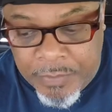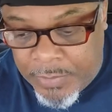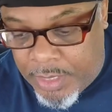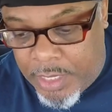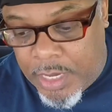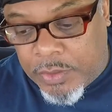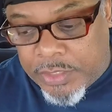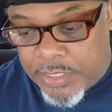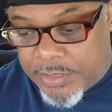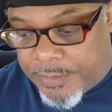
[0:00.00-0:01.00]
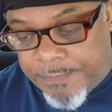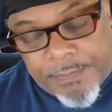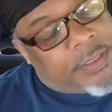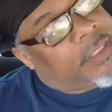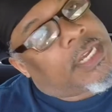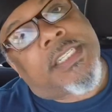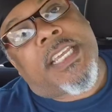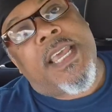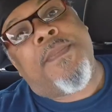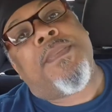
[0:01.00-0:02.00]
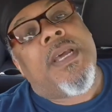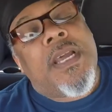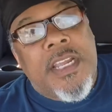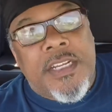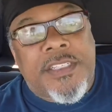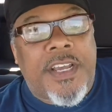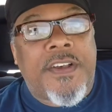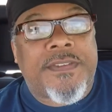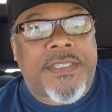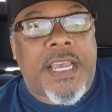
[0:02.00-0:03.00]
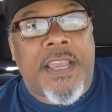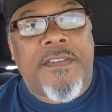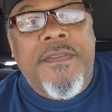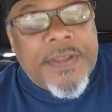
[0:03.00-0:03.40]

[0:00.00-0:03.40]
you know, just just keep yourself safe.